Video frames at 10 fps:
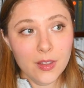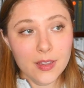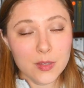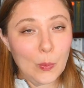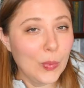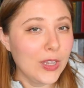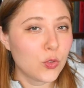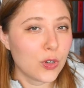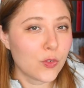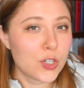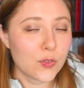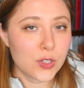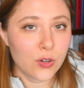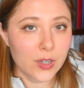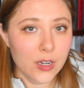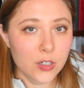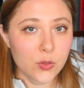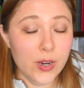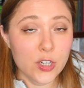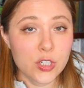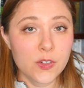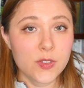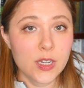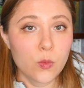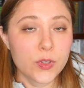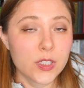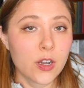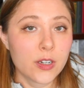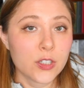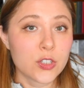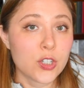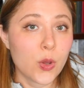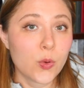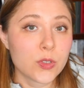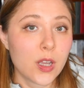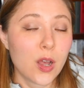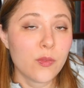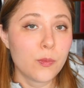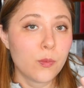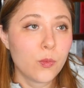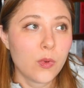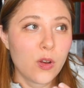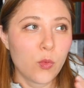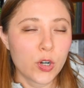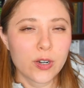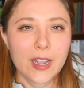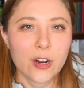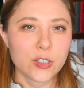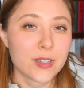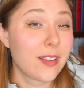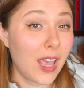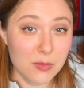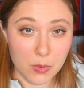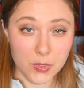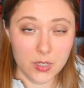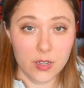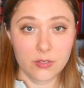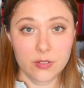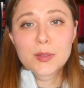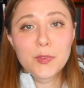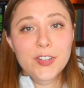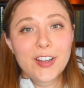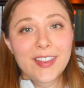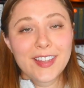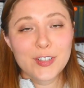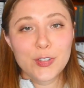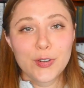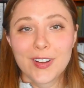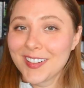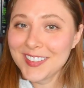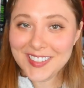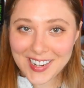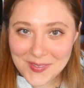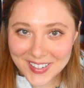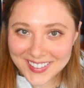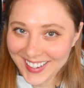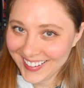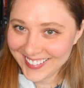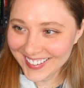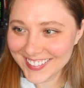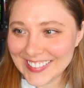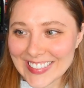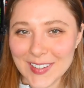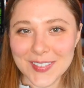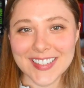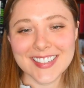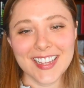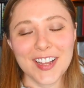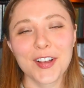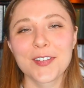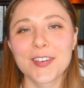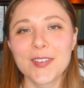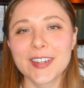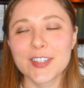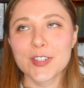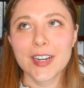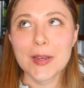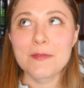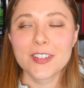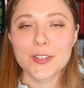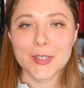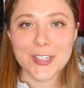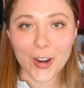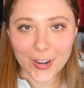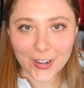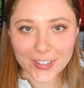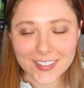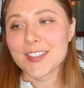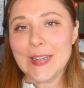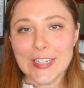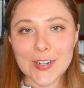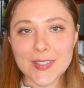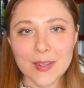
is a big sort of shift in her character, or a shift in what the audience knows of what her character is capable of. So moving on then to Uncle Daemon. Uncle Daemon's heroic, triumphant return. So he shows